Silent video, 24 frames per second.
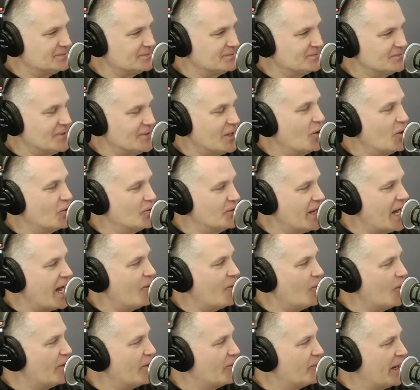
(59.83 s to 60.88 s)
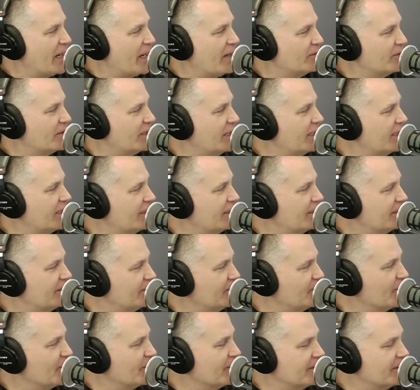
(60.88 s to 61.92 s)
Yeah, well, oh, not with Poundcake? Yeah.
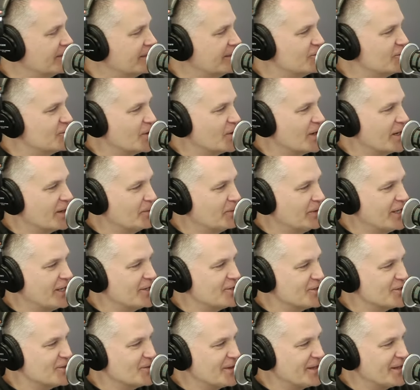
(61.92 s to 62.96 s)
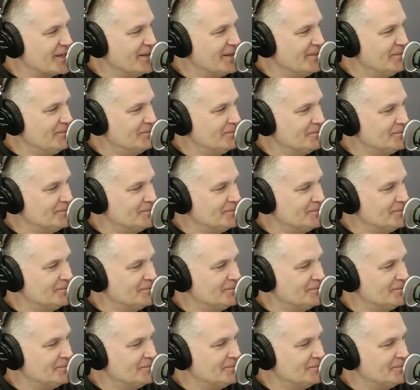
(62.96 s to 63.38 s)
You weren't enjoying pleasure with him?